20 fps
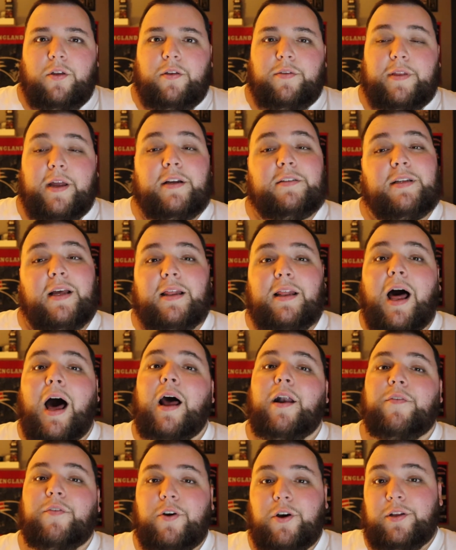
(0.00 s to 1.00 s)
there's a
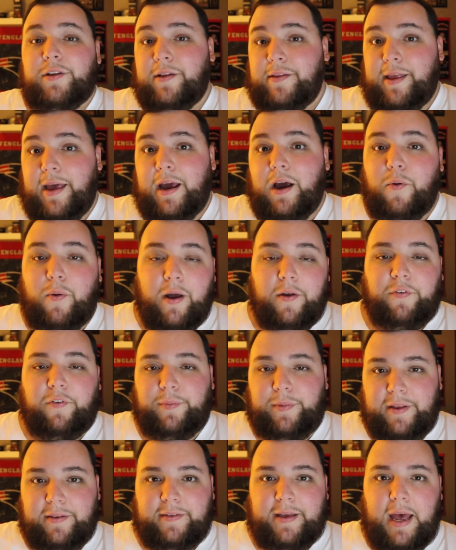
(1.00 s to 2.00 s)
lot of good to take away
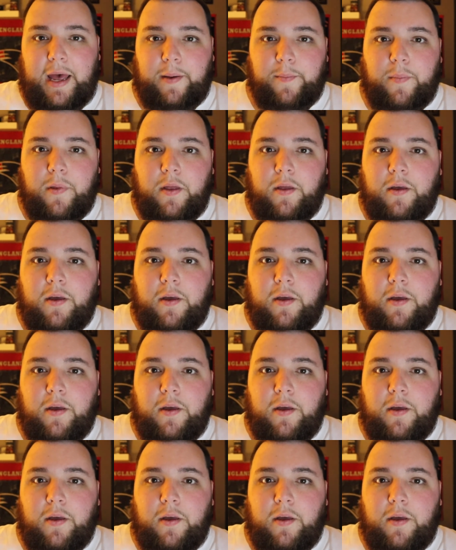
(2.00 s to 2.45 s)
from this game.